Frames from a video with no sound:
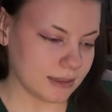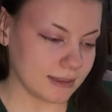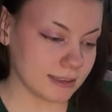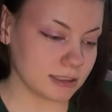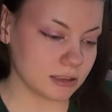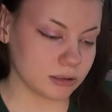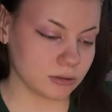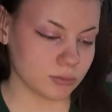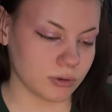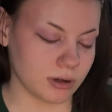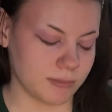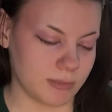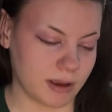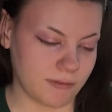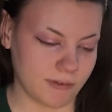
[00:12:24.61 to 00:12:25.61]
This is one
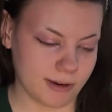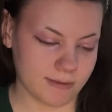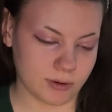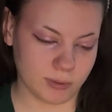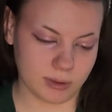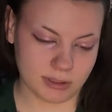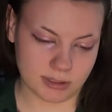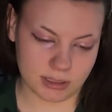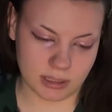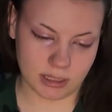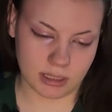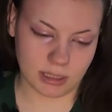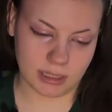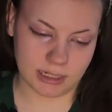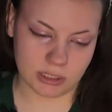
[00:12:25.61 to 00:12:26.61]
of my favorite ones in the
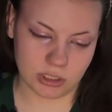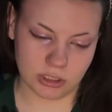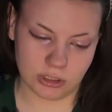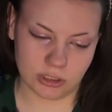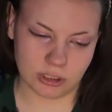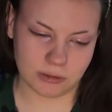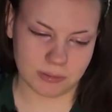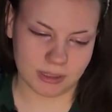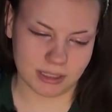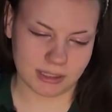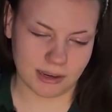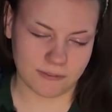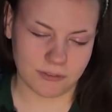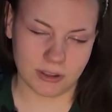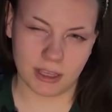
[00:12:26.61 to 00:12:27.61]
collection just because
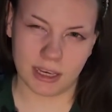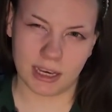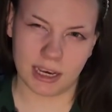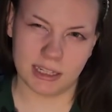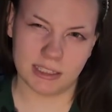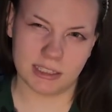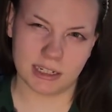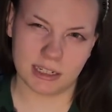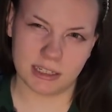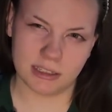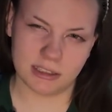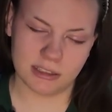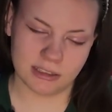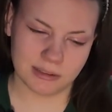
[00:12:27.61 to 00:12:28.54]
I feel like I did